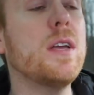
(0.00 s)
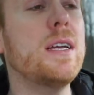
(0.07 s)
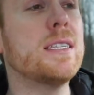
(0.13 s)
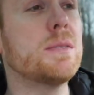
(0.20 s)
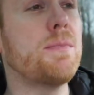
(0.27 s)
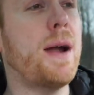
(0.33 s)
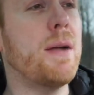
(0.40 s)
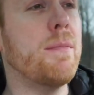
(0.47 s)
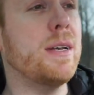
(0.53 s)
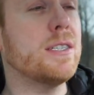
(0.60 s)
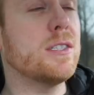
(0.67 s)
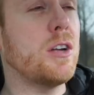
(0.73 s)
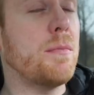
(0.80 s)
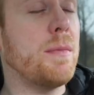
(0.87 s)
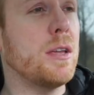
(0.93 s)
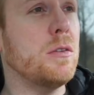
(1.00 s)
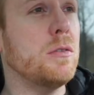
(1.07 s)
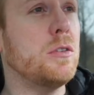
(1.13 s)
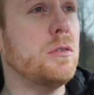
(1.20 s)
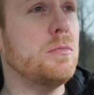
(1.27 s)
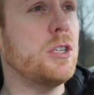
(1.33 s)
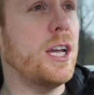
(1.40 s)
inspired me to start my
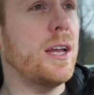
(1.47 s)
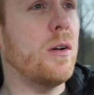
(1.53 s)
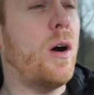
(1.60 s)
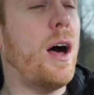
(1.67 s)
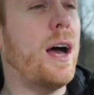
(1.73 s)
YouTube channel?